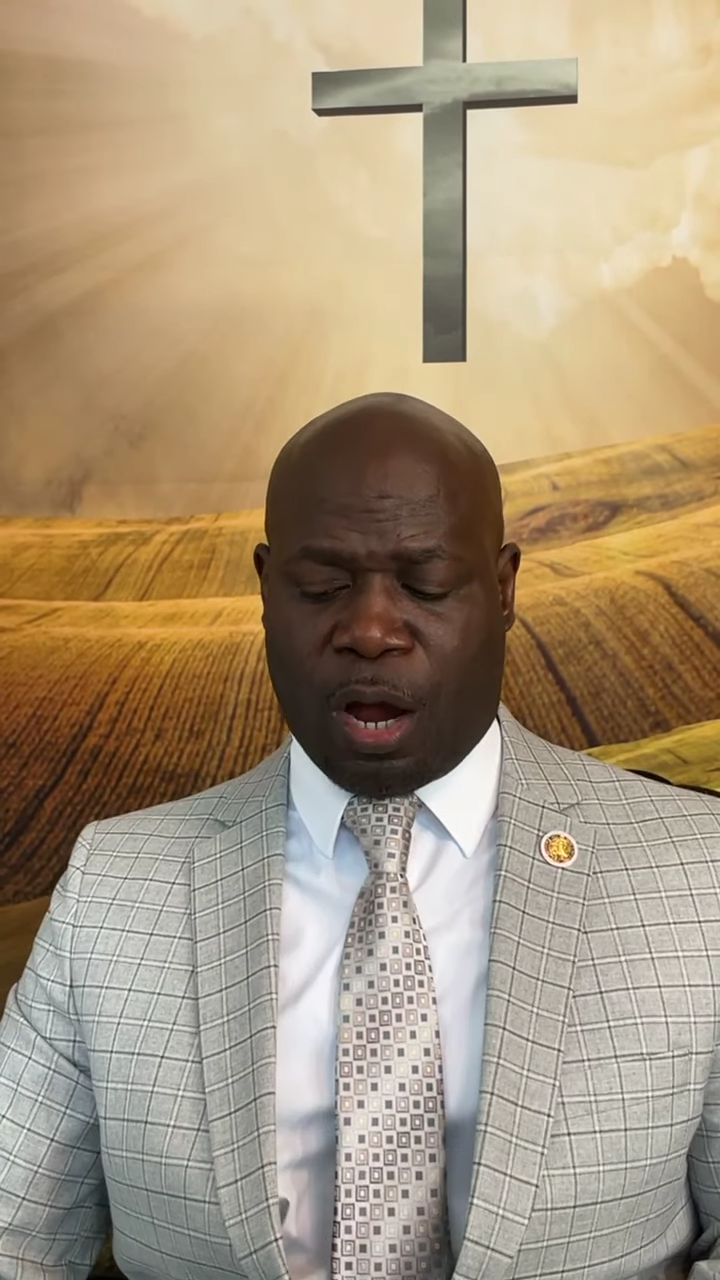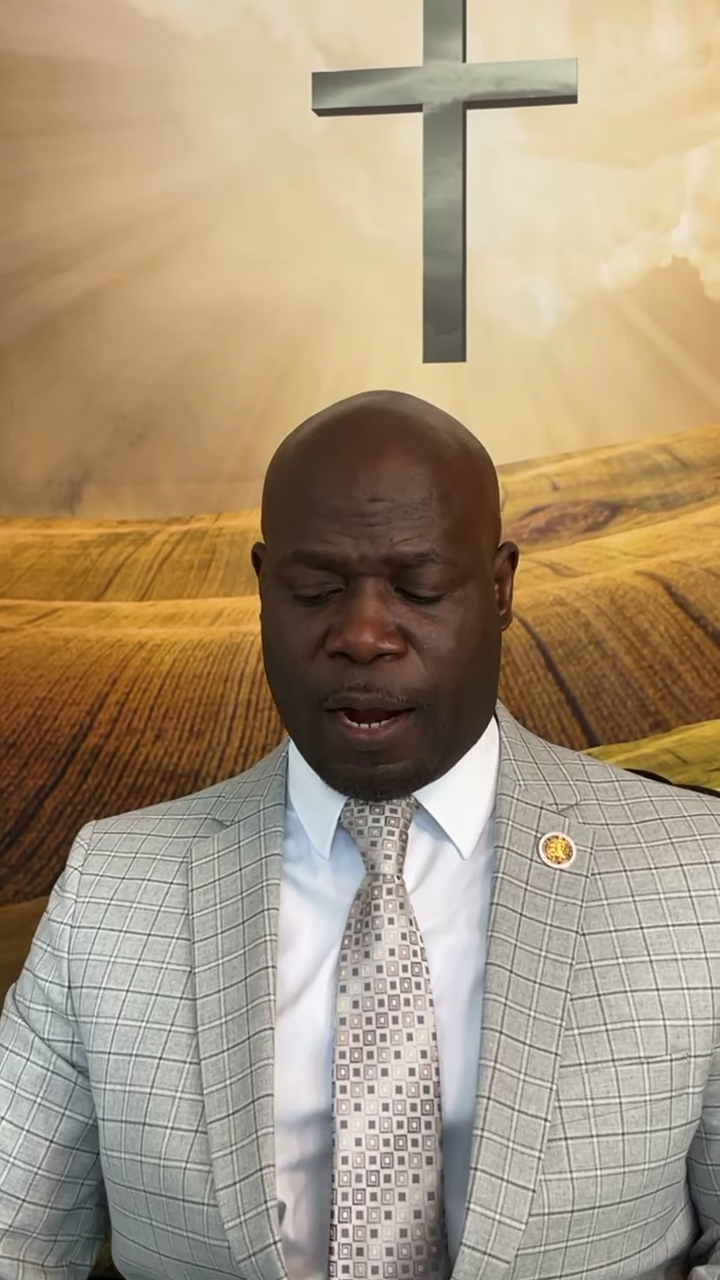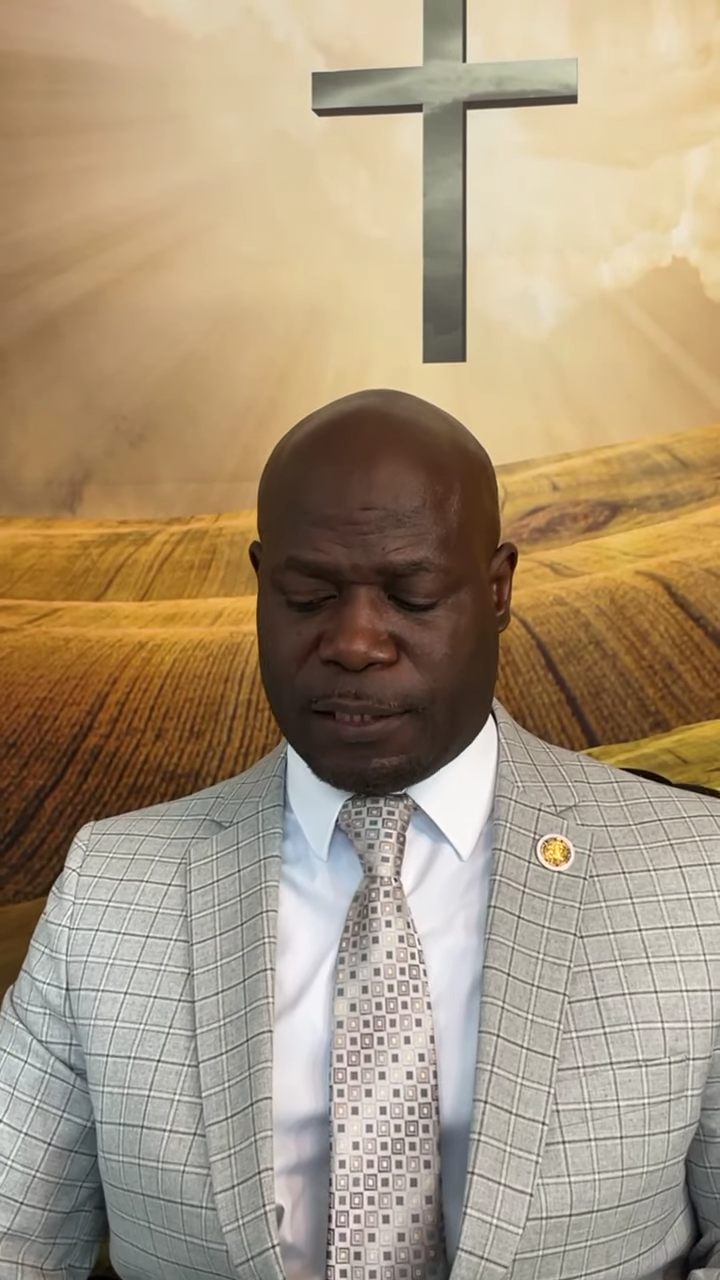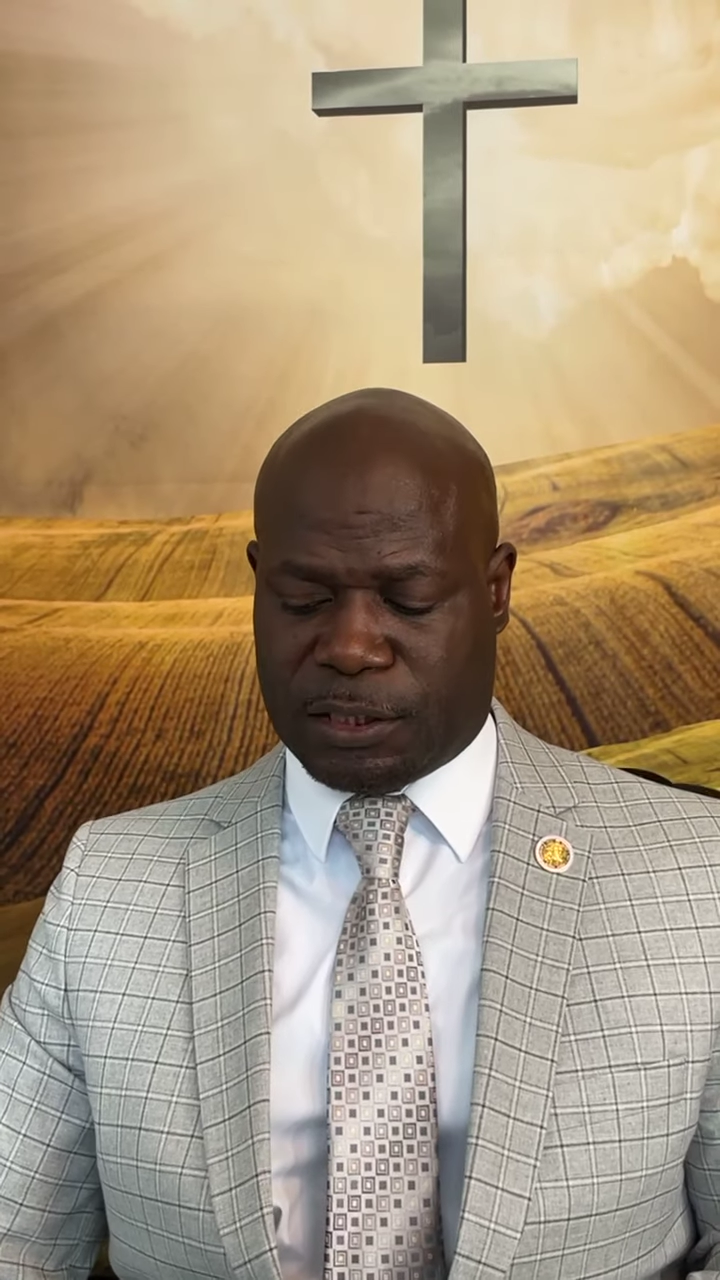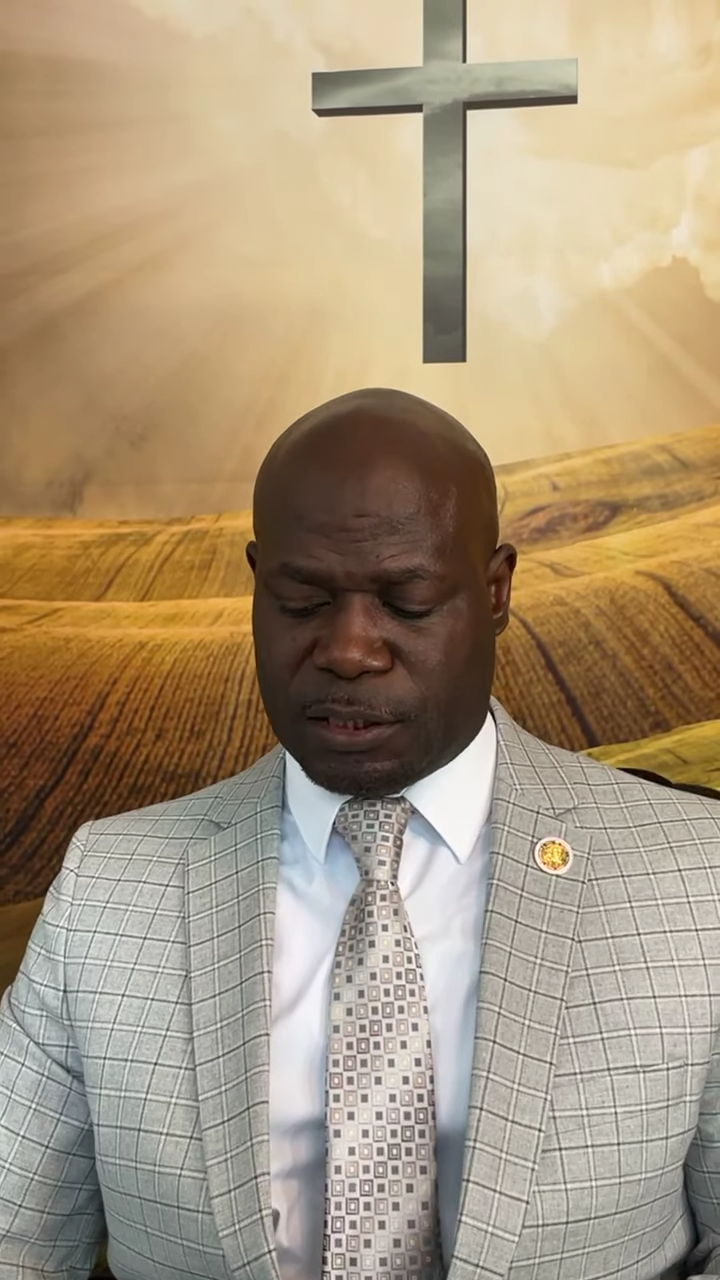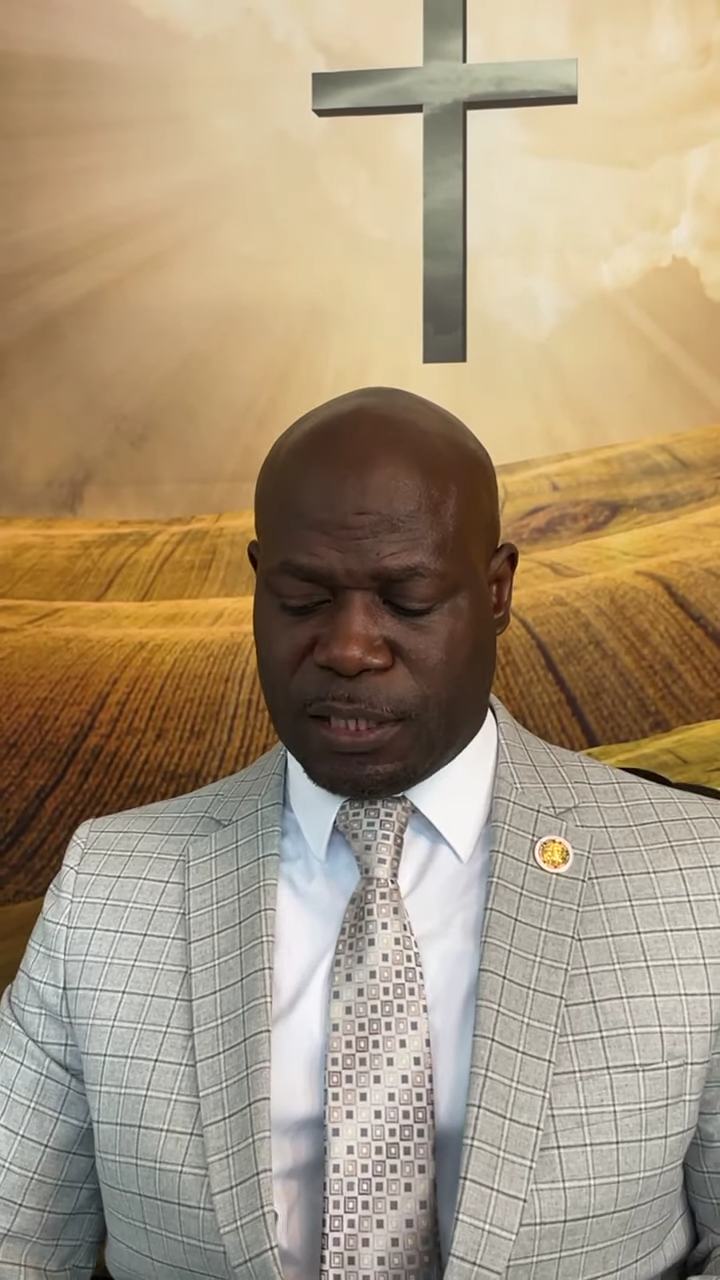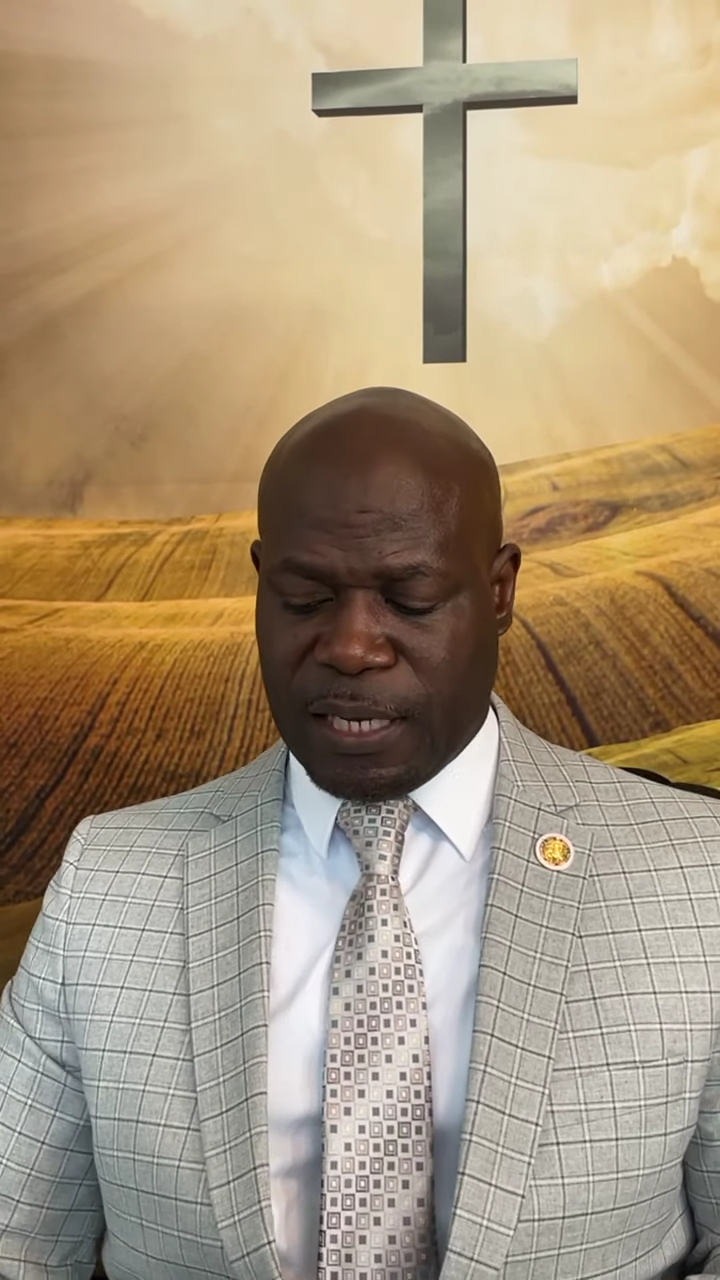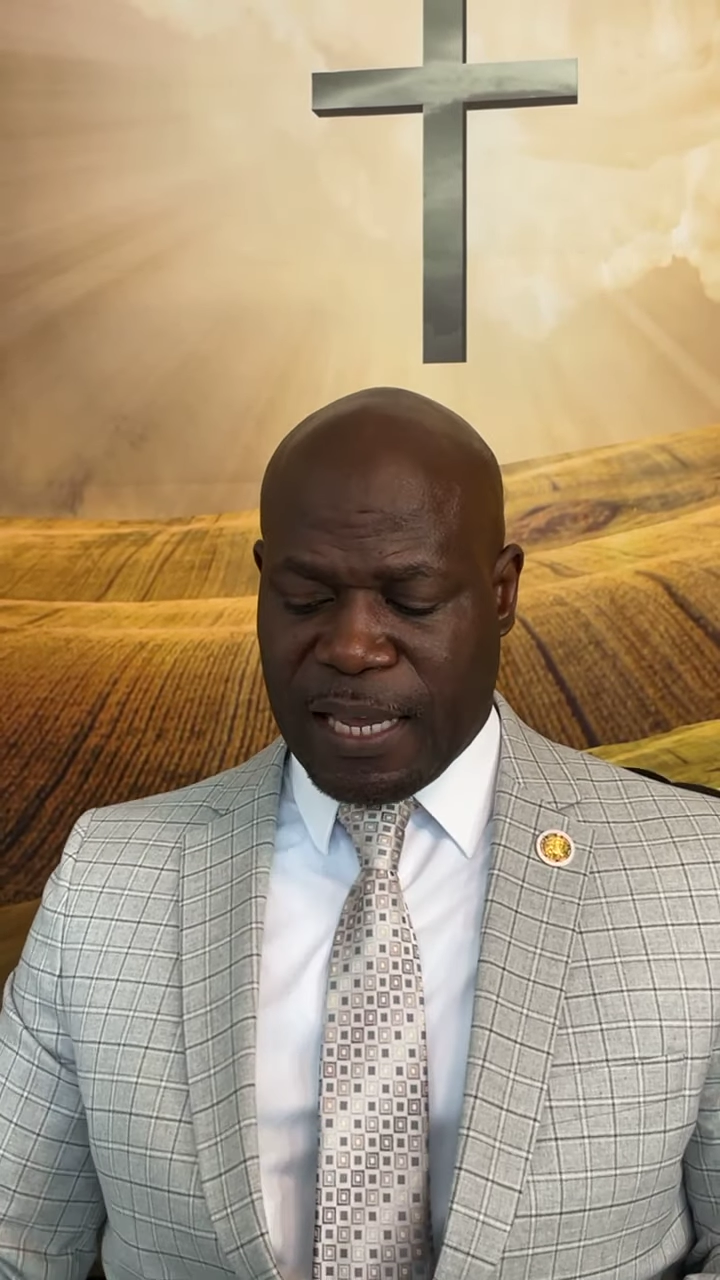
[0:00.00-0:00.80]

heart